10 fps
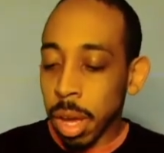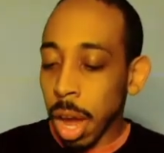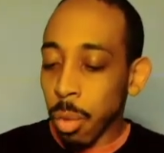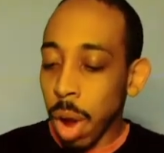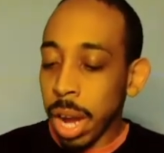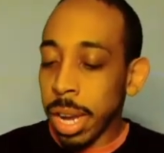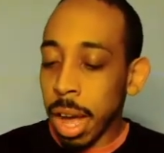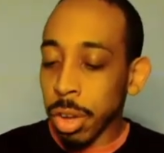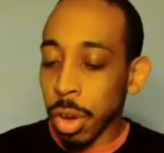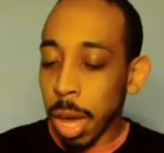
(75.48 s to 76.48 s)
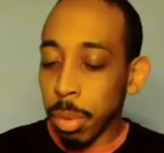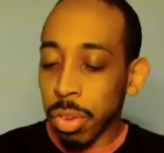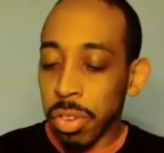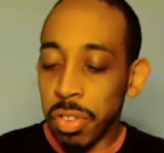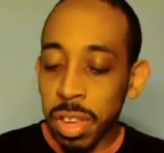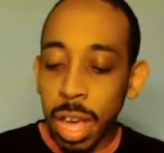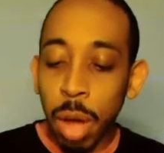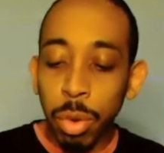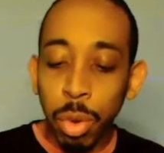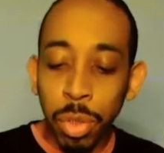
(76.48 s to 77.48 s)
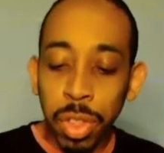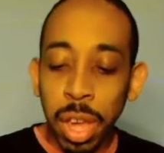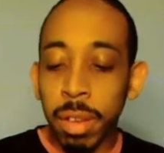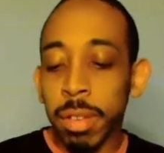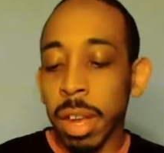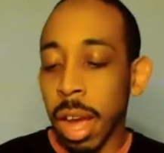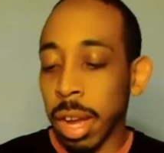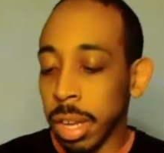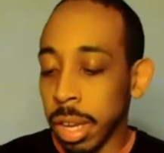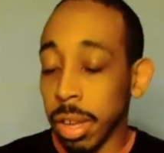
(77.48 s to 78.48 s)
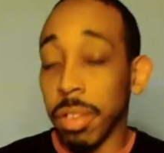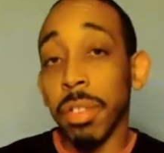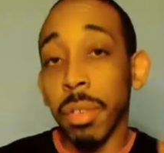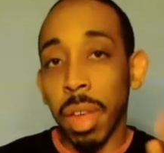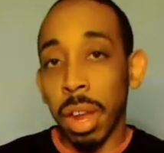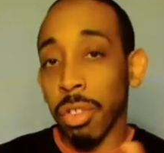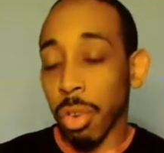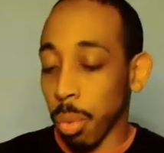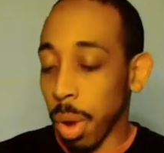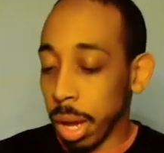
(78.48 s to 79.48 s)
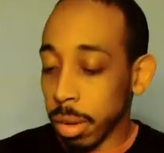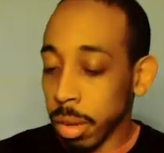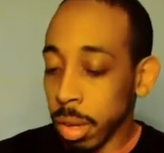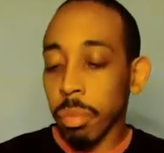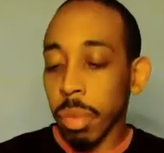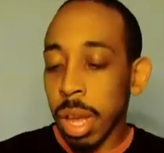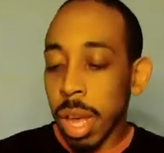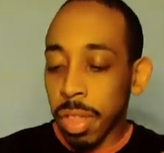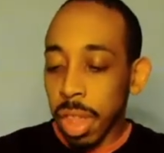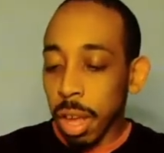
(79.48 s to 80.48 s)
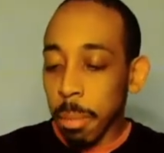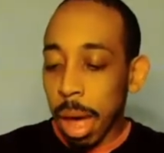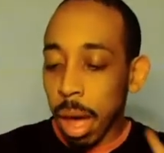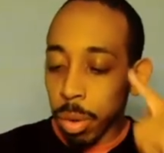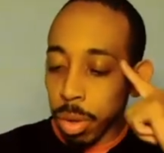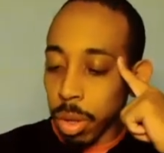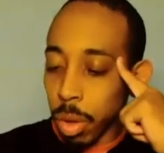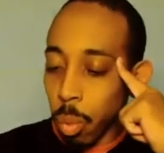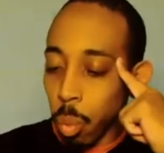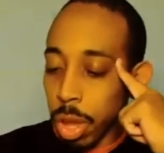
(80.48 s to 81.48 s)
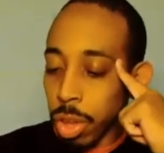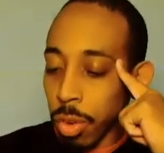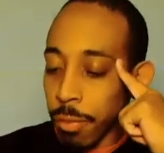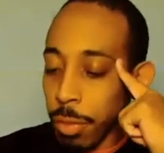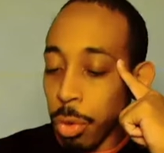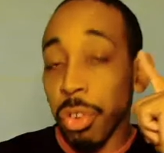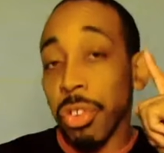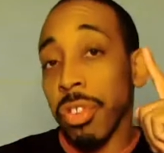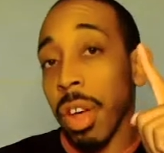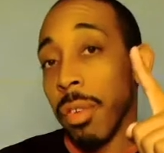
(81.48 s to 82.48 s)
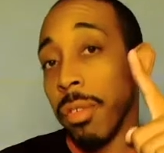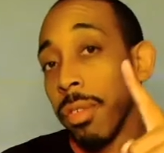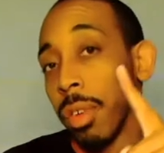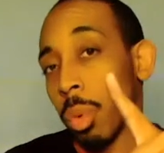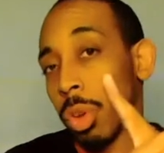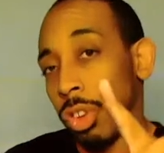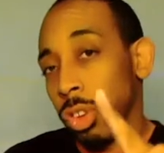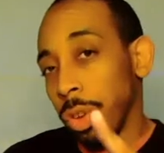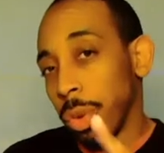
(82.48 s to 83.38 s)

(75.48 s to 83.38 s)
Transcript: and right now you're able to seek out new things and ideas. That is correct. Think about what your future self would do.